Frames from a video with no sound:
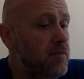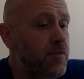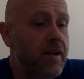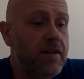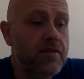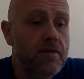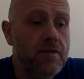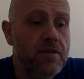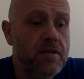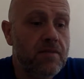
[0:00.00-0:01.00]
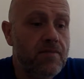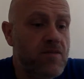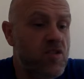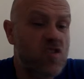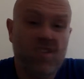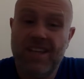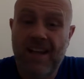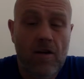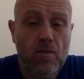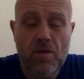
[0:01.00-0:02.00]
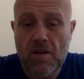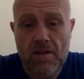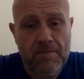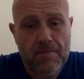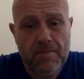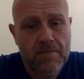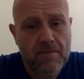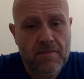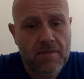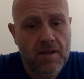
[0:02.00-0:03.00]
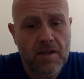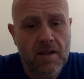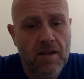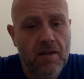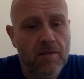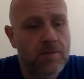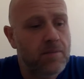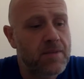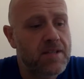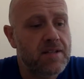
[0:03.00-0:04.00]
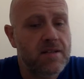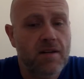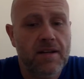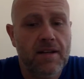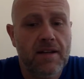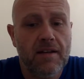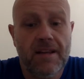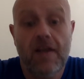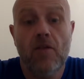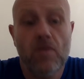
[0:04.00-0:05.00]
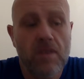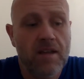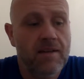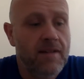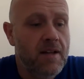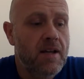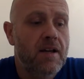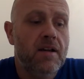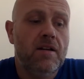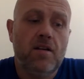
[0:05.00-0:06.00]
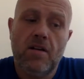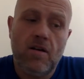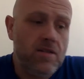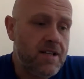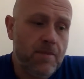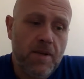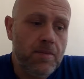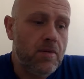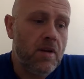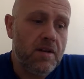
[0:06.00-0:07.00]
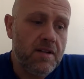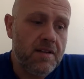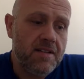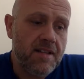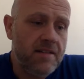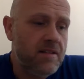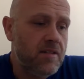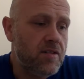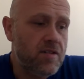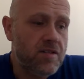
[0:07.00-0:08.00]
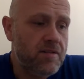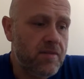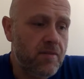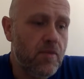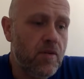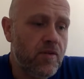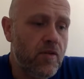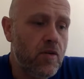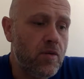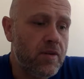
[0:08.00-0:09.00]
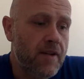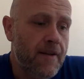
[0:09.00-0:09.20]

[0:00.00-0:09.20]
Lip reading: Breakthroughs, just get on with it, the business idea, get on with it, contact people like Dan said and just move forward.